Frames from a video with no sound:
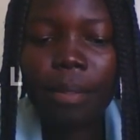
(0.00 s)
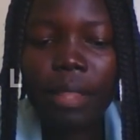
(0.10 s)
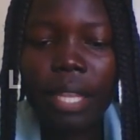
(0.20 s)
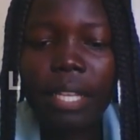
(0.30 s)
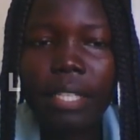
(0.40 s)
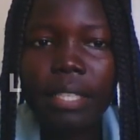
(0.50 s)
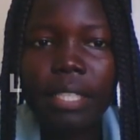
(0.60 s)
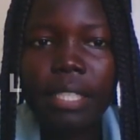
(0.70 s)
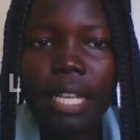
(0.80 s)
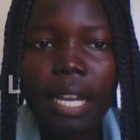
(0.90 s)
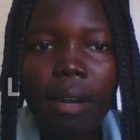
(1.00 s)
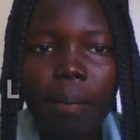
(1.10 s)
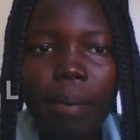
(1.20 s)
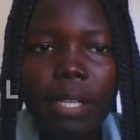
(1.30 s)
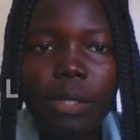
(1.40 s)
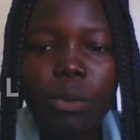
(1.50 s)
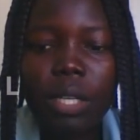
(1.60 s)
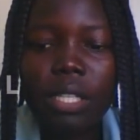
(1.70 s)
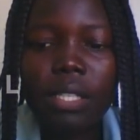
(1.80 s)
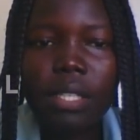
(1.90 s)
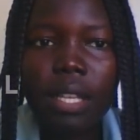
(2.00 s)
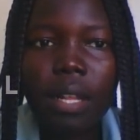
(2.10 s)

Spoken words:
They need our passwords.